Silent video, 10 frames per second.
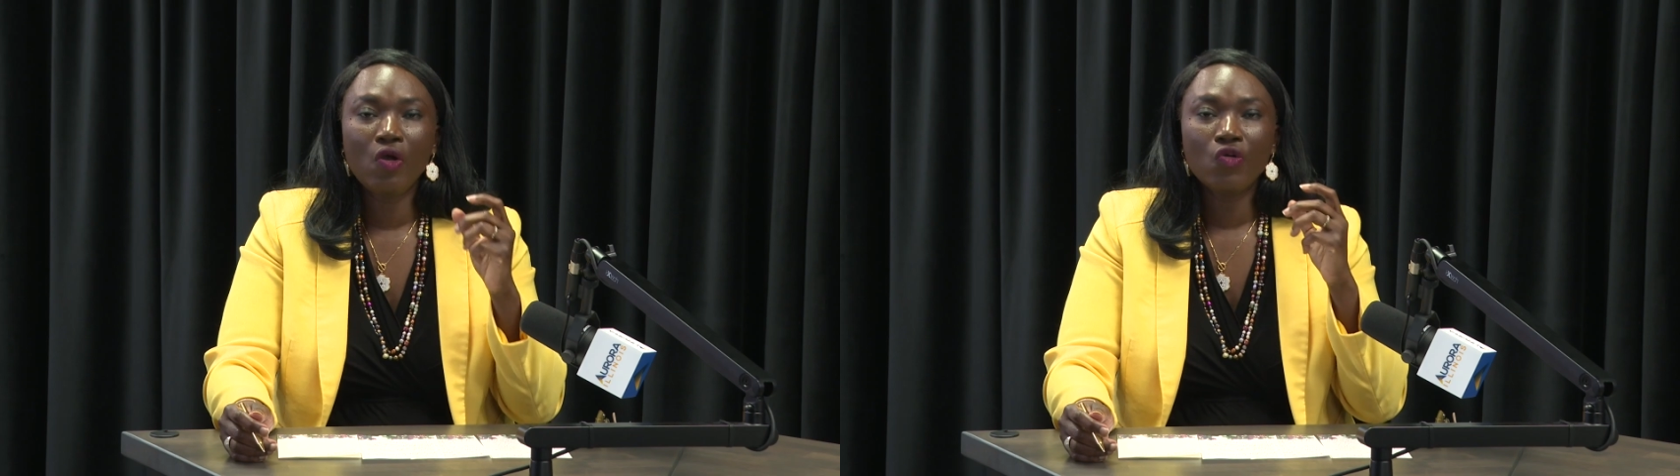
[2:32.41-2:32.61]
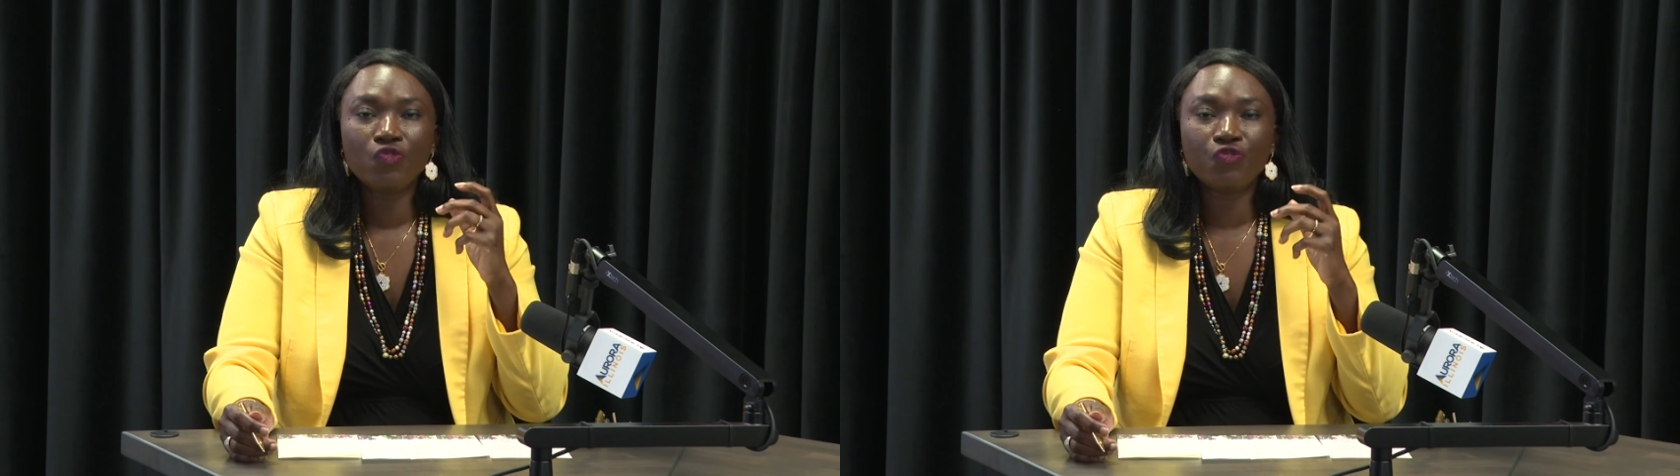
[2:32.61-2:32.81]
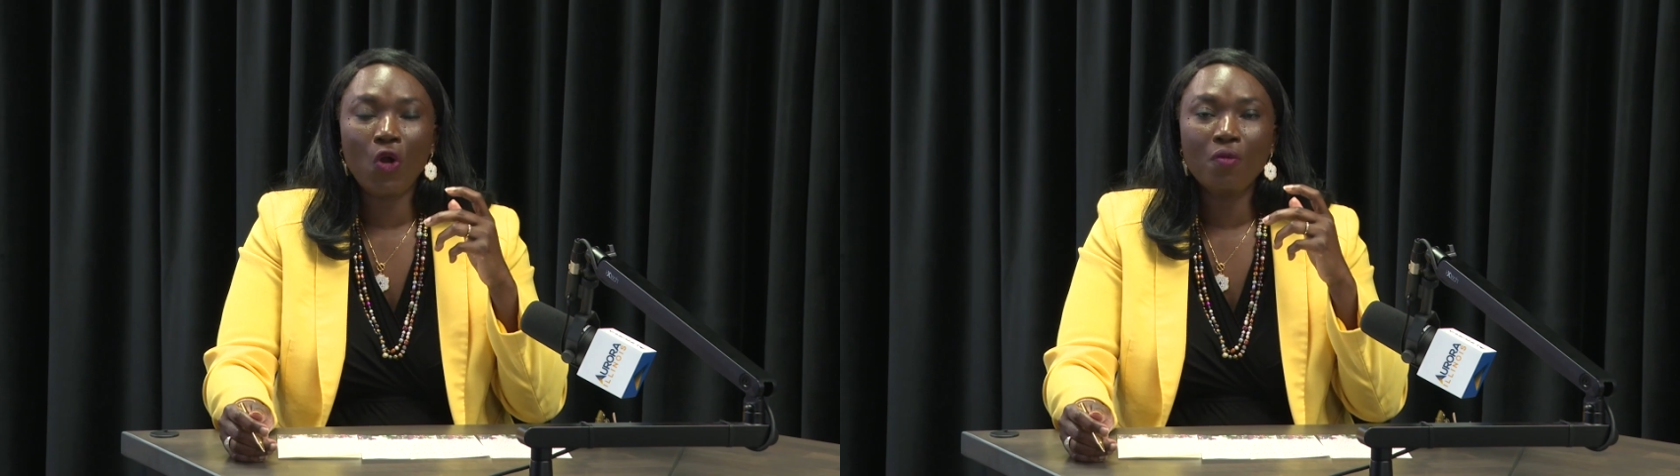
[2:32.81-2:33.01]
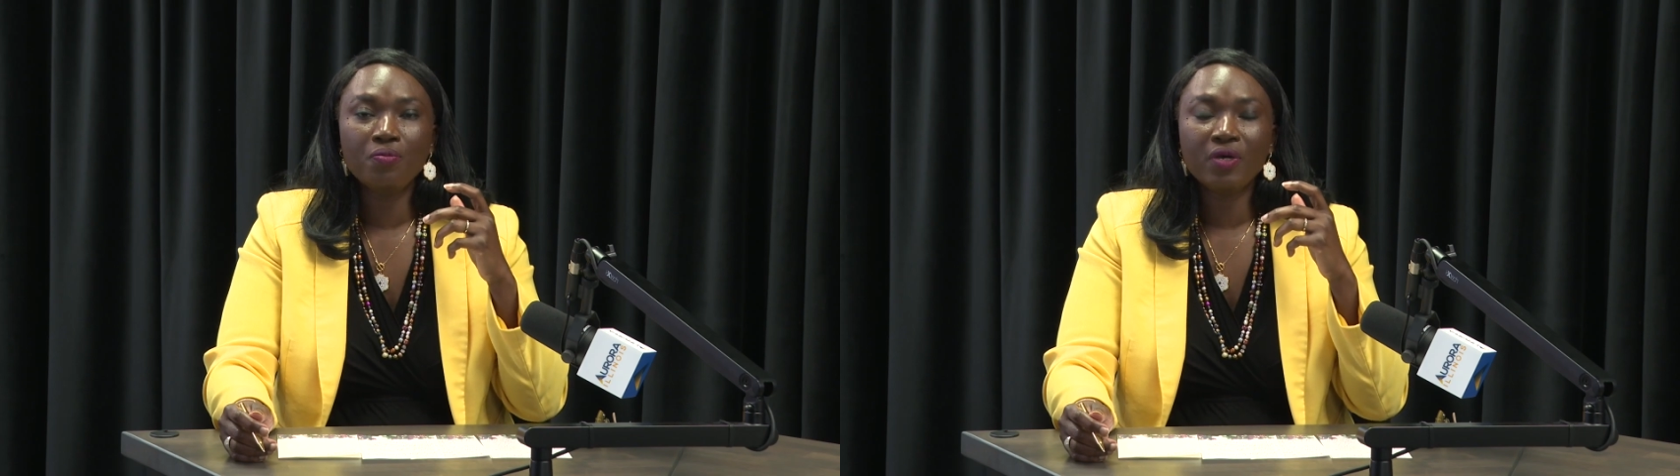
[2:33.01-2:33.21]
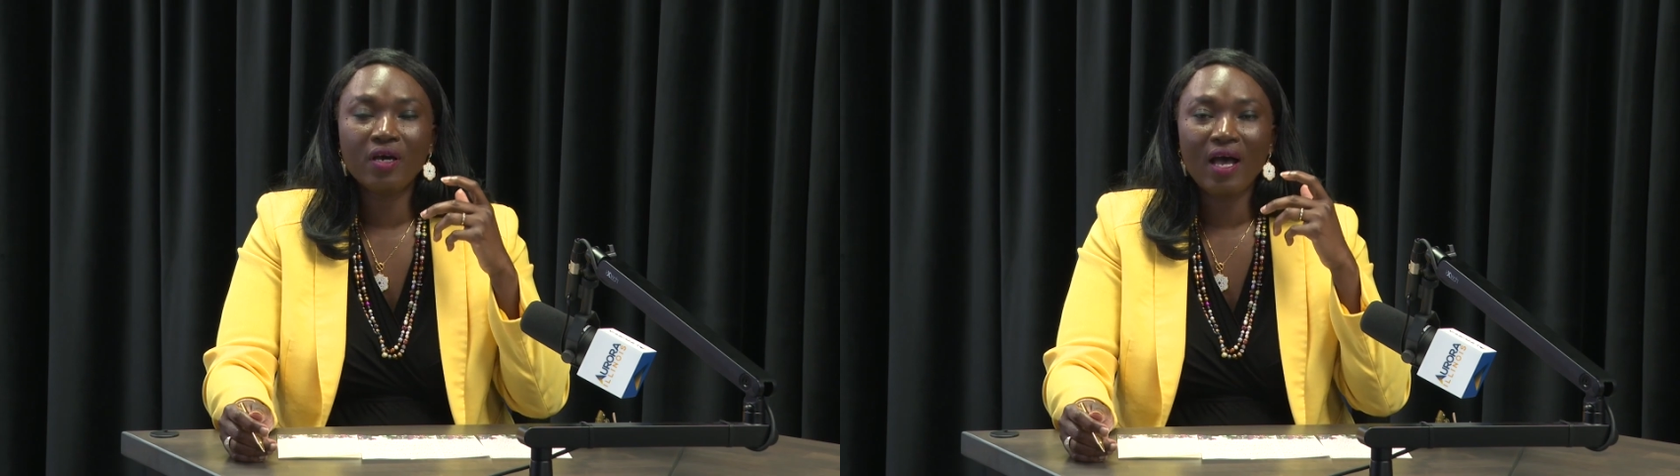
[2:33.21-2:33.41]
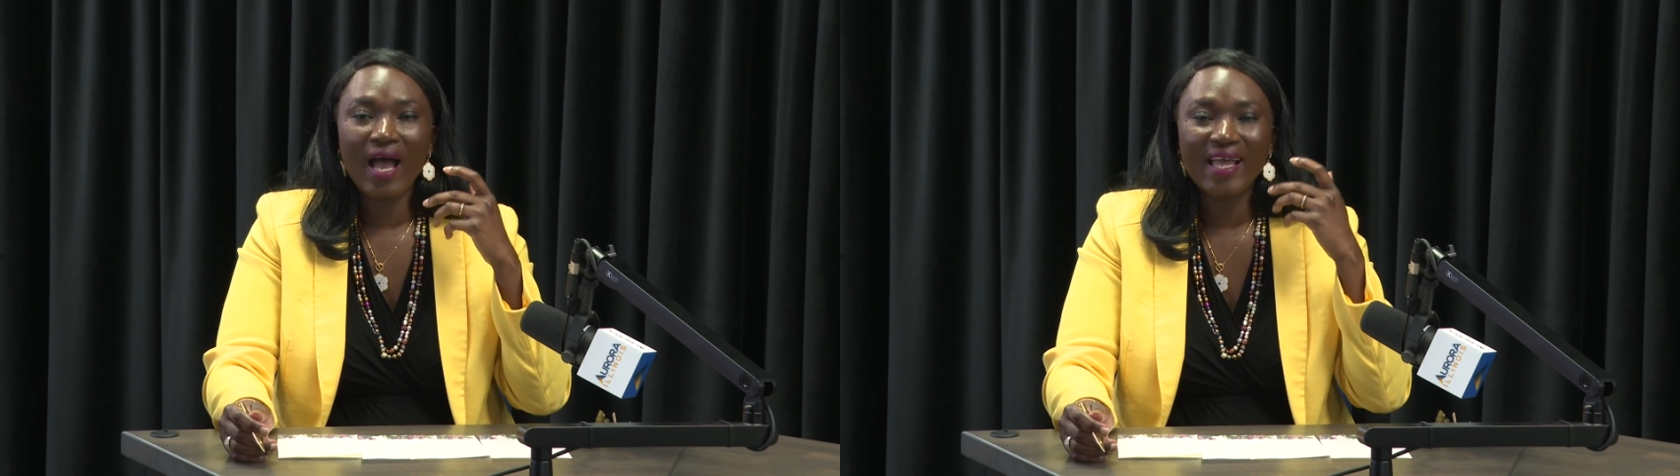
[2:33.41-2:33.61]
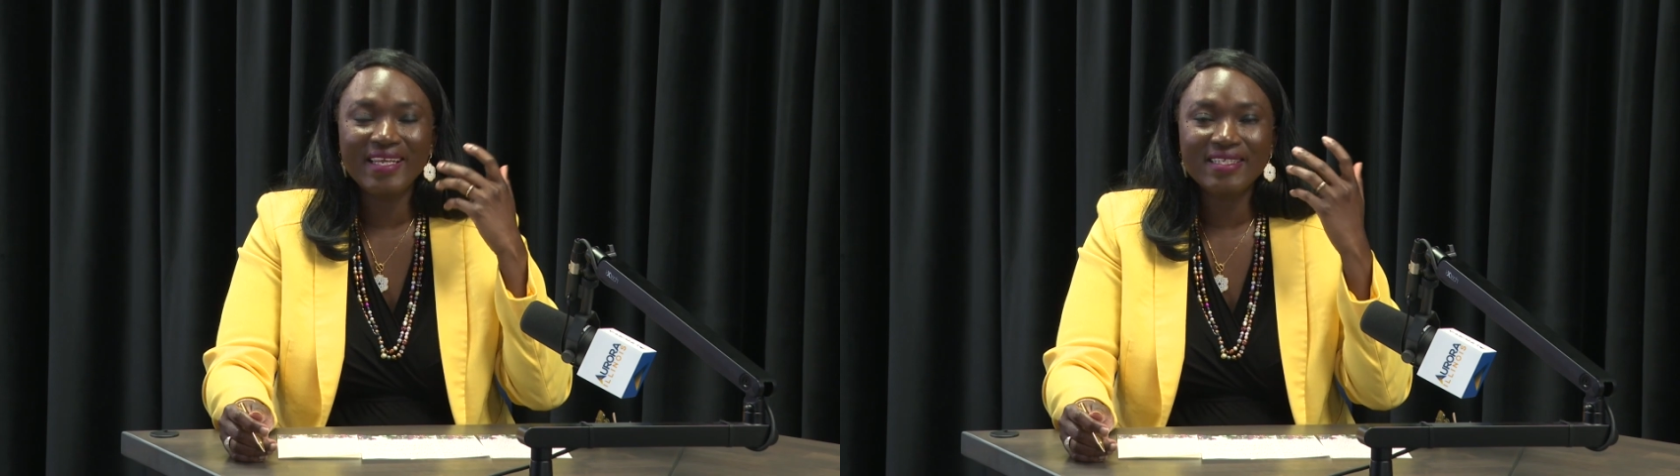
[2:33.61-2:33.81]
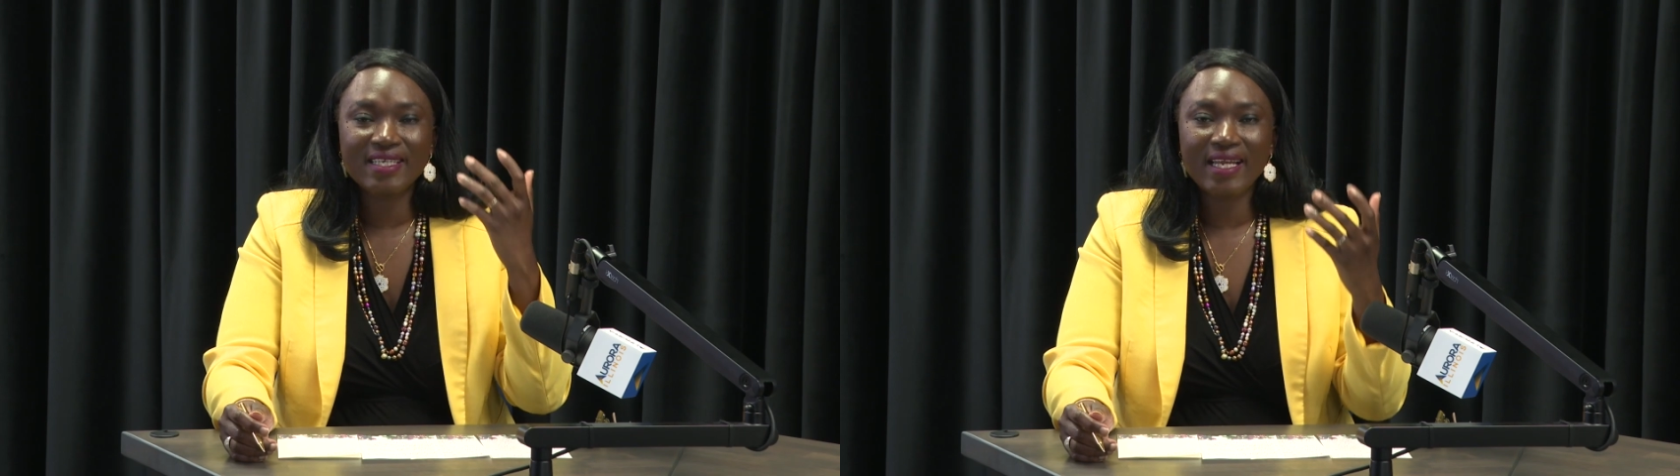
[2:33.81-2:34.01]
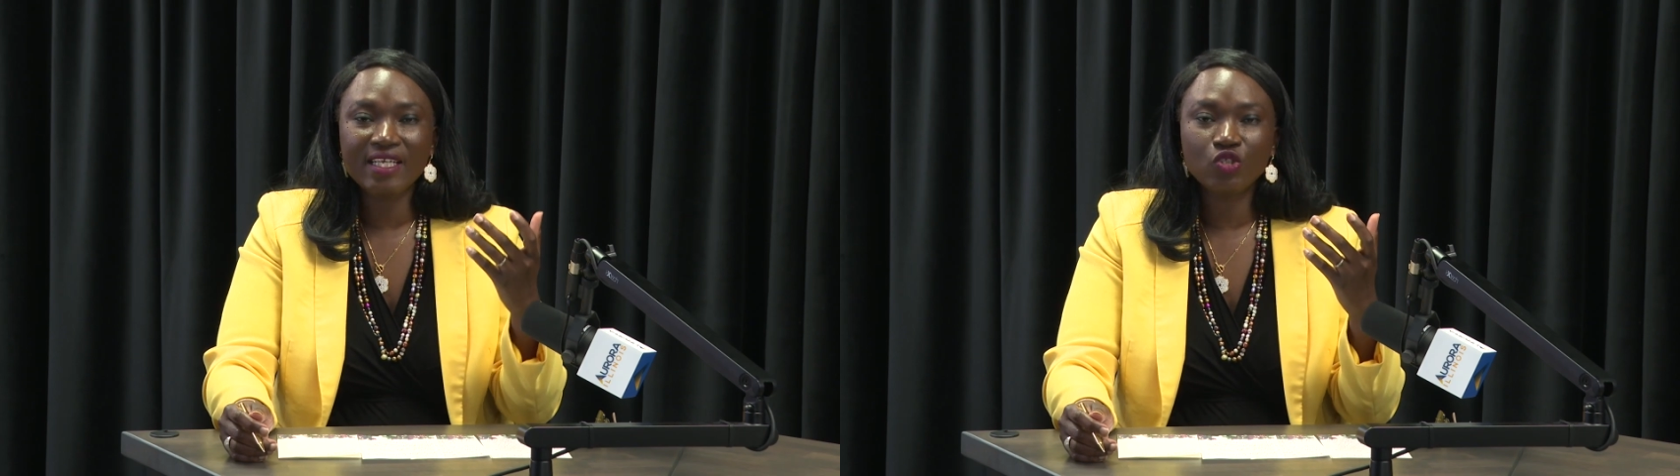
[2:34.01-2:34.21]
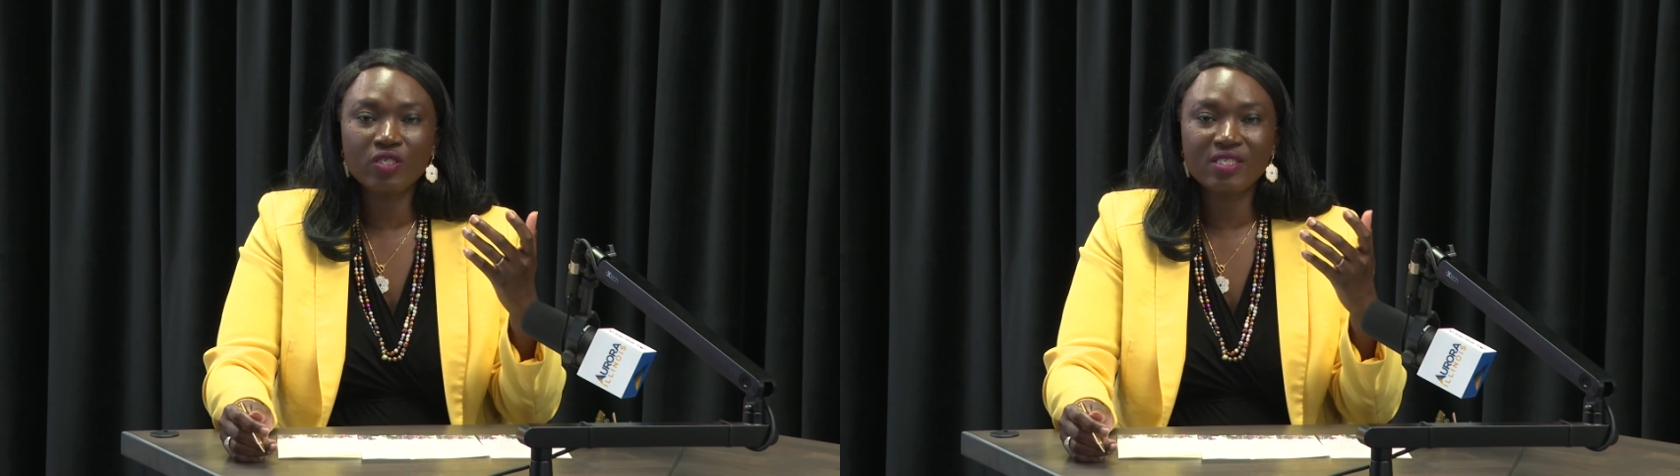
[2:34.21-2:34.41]
From an
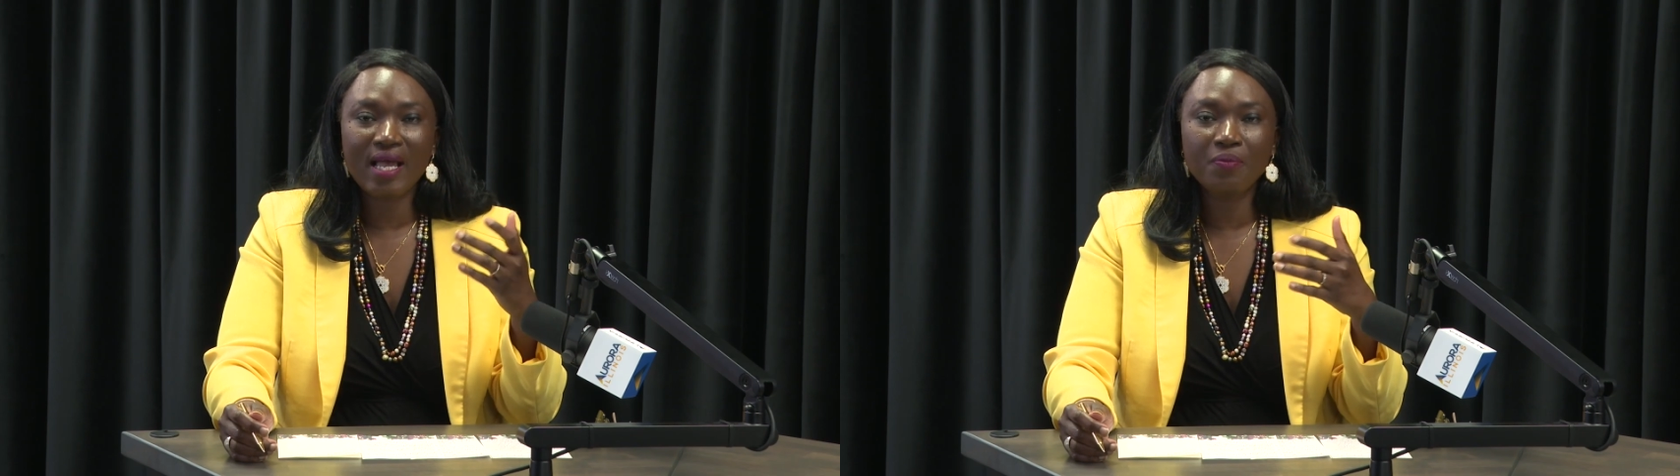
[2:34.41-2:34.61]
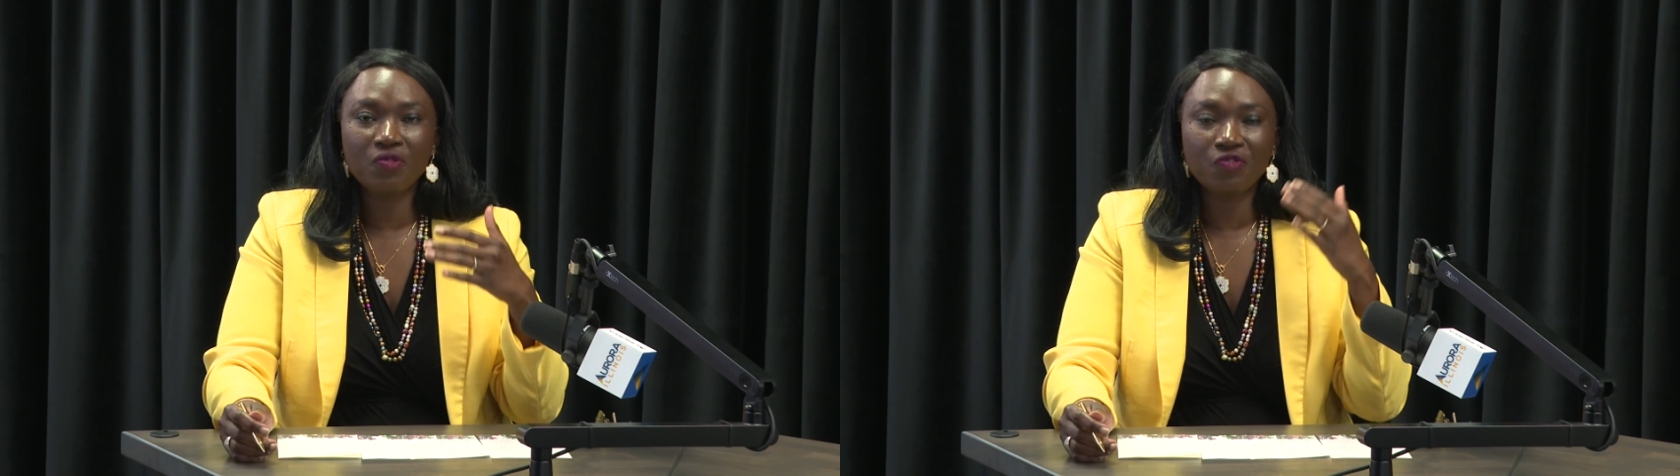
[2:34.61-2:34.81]
intellectual standpoint,